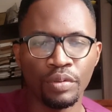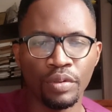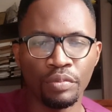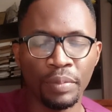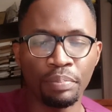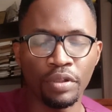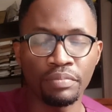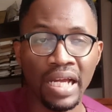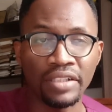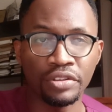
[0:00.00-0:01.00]
report
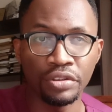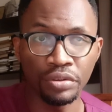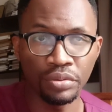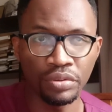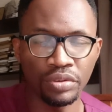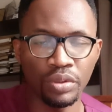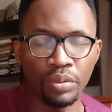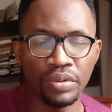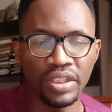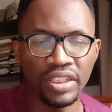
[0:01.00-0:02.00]
bad news
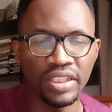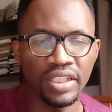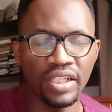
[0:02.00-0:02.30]
only.